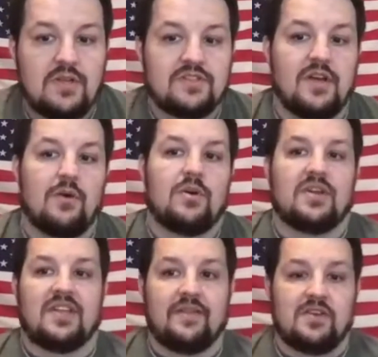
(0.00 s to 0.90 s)
So
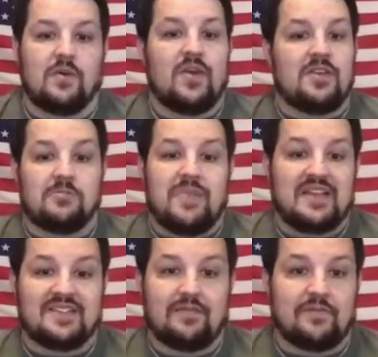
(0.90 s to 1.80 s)
giving away your
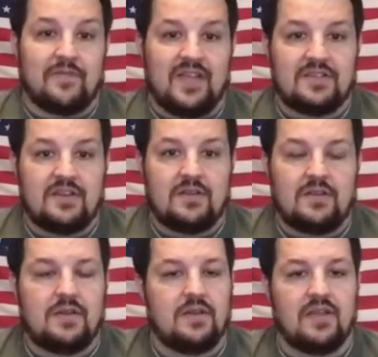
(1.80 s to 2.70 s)
best information
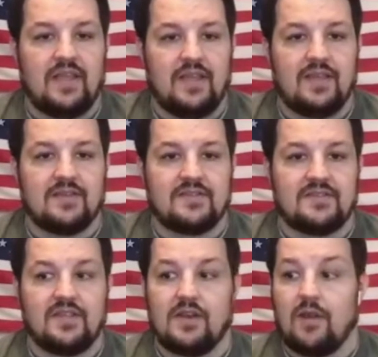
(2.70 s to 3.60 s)

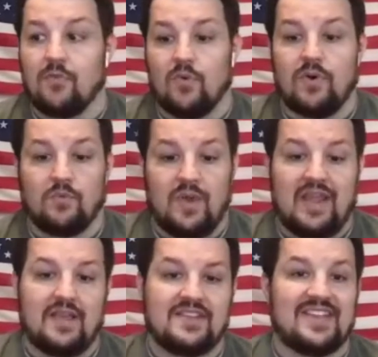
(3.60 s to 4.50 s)
is the number one
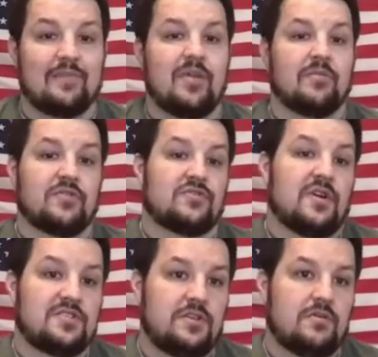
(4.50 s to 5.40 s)
way to get people to
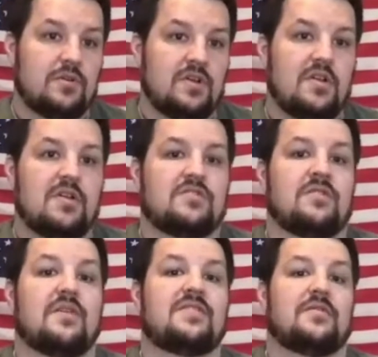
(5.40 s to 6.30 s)
trust you,
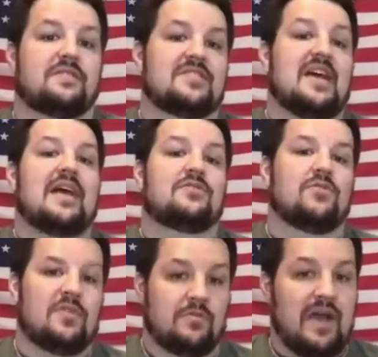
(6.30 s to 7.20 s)
so that they'll decide
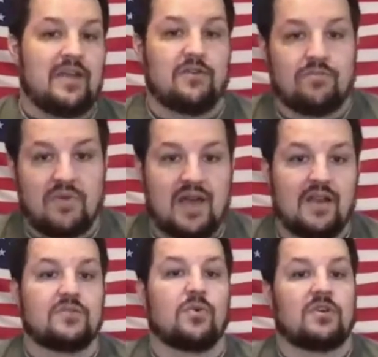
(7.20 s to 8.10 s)
to either buy your
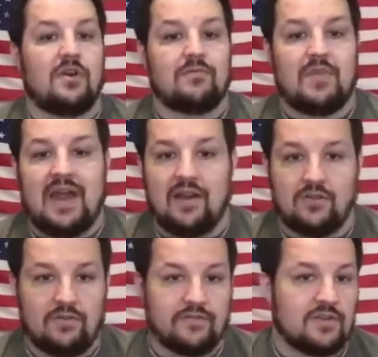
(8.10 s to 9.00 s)
product or come hire
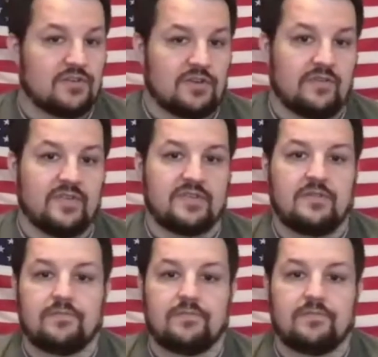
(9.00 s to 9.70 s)
you for your service.